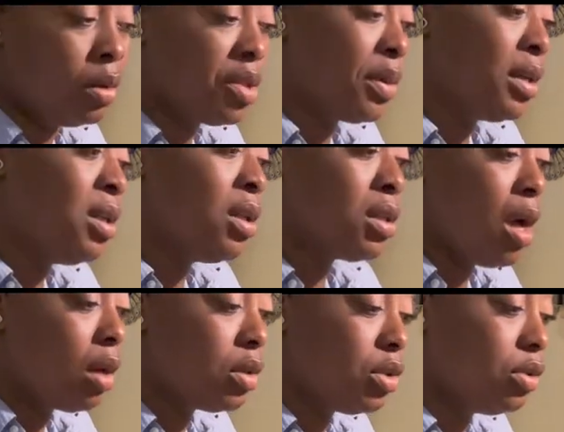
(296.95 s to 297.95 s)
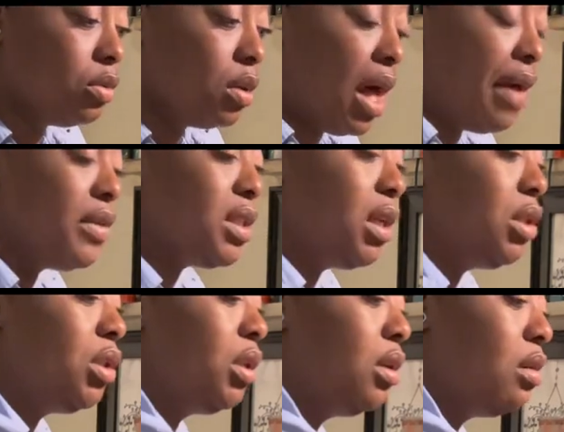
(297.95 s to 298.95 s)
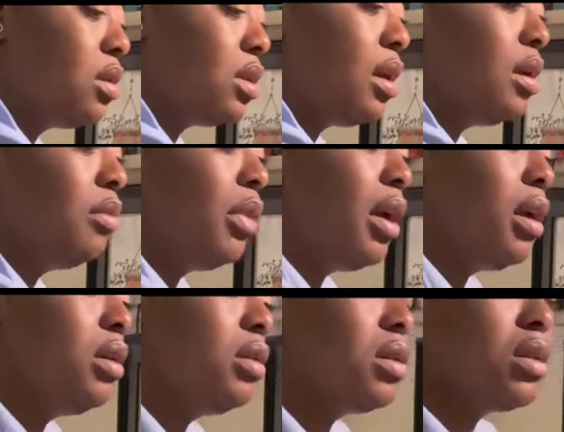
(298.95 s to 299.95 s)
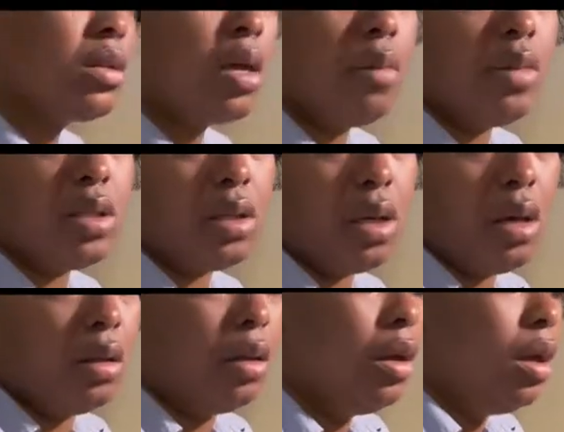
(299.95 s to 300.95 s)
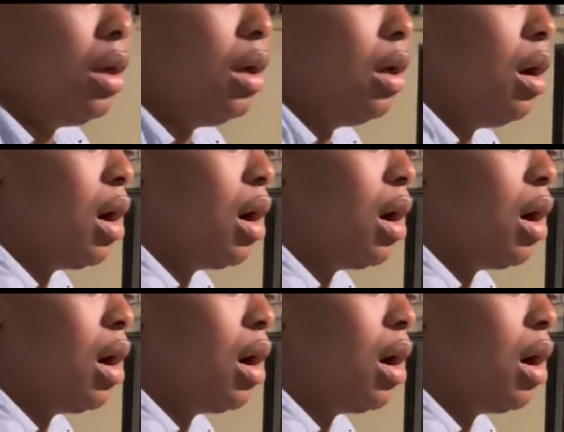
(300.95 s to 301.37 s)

That's why I need to talk to you. Conversation, get on the same page. This is coming together, a